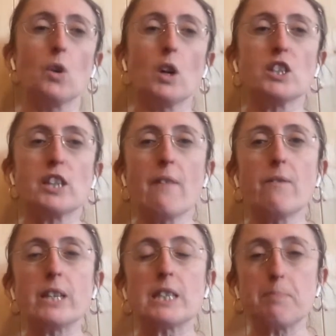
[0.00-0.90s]

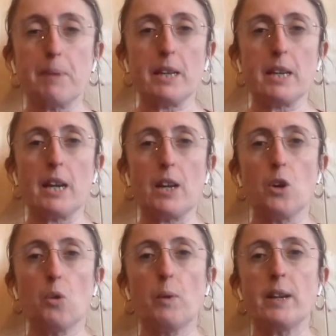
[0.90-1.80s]
Generally speaking,
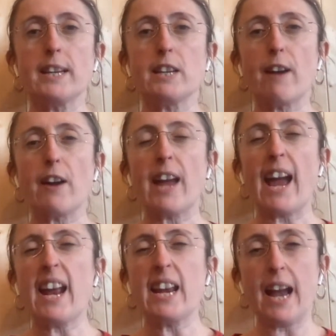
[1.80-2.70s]
we need
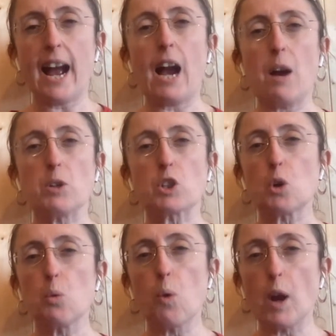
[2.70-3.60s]
around 8 hours
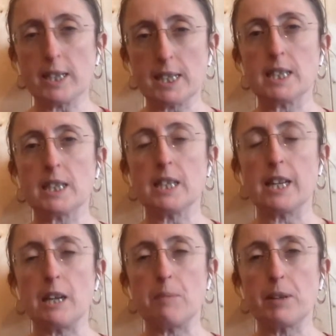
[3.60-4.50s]
quality
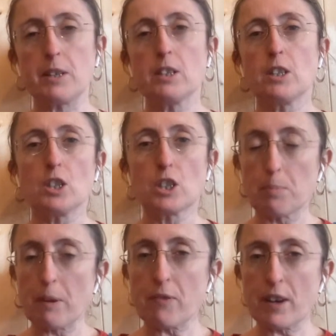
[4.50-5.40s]
sleep to
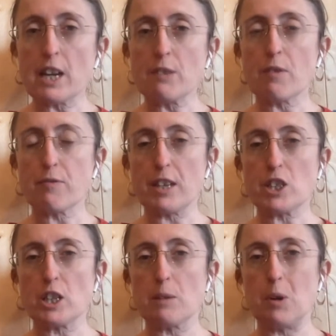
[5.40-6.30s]
be feeling
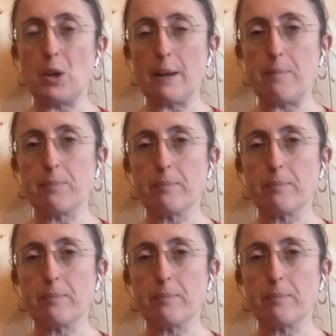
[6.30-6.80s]
refreshed in the morning.